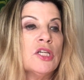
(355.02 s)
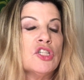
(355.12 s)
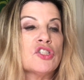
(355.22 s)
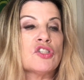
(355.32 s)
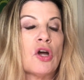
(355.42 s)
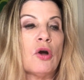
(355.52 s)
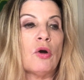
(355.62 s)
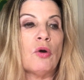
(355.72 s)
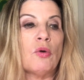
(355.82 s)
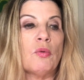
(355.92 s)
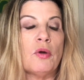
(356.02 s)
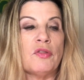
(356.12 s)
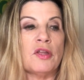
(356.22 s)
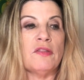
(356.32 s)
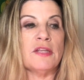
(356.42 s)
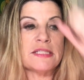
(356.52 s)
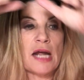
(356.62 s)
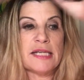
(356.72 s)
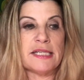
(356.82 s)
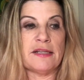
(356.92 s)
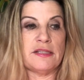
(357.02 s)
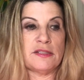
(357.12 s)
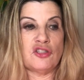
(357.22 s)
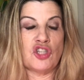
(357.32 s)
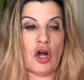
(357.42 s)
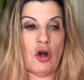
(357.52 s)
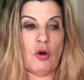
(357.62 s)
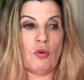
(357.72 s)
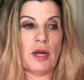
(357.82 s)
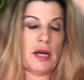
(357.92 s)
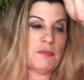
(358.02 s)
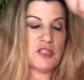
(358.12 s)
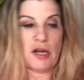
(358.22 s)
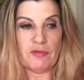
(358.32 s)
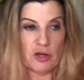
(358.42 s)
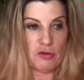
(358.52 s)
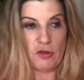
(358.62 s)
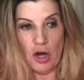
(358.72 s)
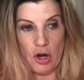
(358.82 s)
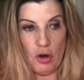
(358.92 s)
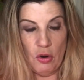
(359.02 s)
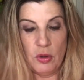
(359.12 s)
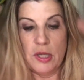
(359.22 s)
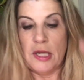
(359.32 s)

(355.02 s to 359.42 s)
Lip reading: So then these guys had this Joe, and I was kind of under the O,